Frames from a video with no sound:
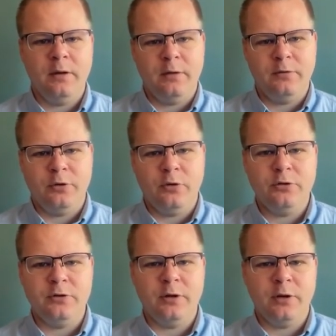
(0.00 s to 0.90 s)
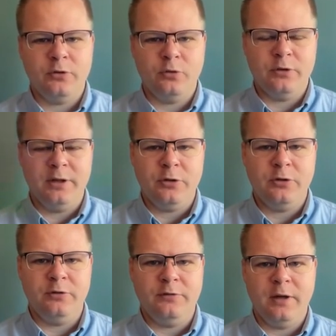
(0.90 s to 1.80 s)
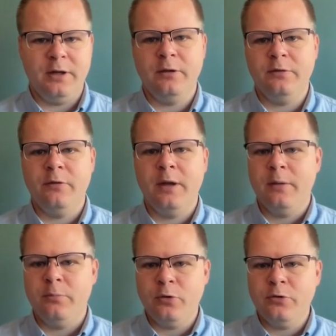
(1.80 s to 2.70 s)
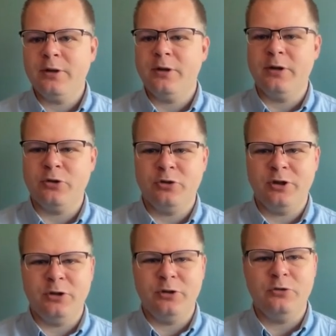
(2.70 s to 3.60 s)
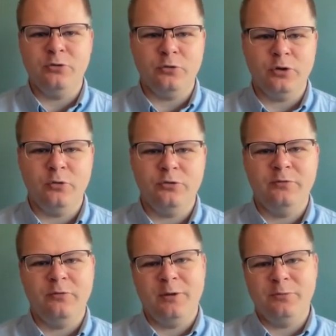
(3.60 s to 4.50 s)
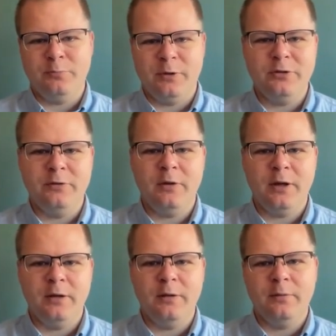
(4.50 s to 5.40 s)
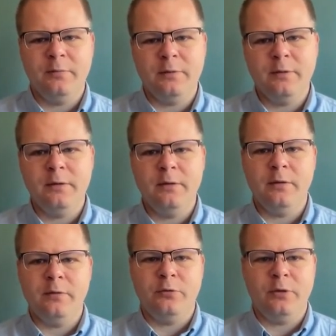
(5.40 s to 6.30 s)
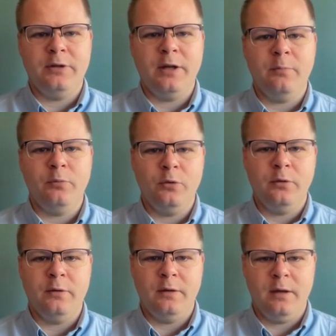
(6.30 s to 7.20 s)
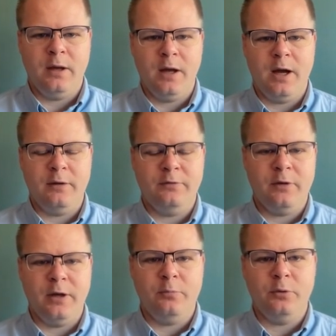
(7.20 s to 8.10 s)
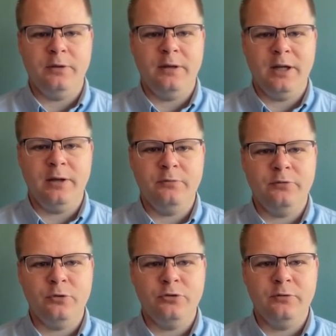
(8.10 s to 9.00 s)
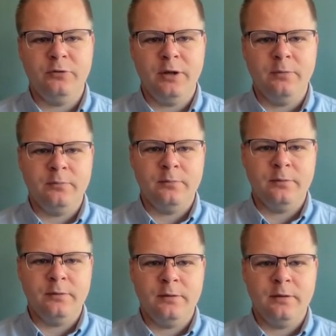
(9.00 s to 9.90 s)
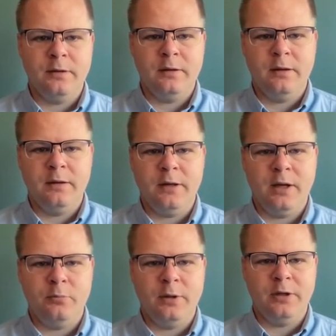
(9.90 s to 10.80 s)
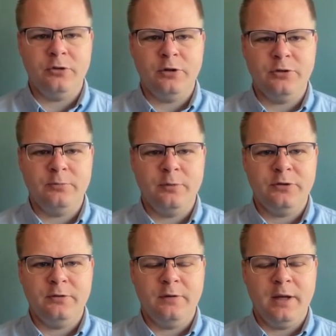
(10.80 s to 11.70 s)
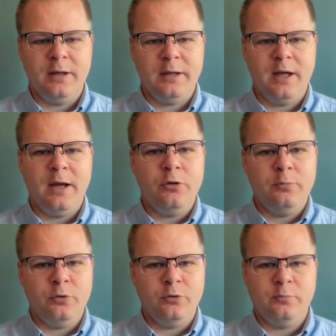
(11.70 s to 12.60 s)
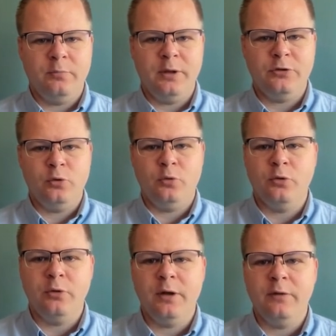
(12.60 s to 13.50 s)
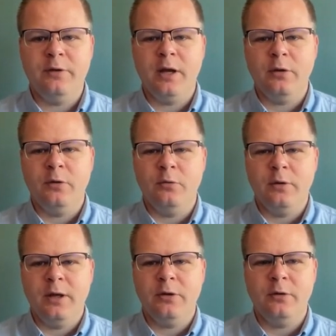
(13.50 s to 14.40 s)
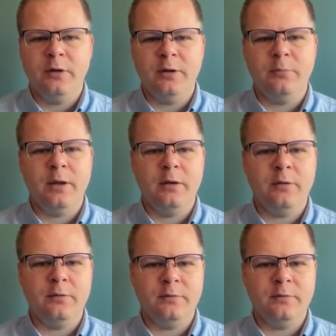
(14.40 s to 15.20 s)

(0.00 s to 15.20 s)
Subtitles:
First, you'll need to define the frame using INGenious Studio's frame specifier. For example, iFrame with the name firstFrame. Then we can just specify the attribute placeholder and value enter email.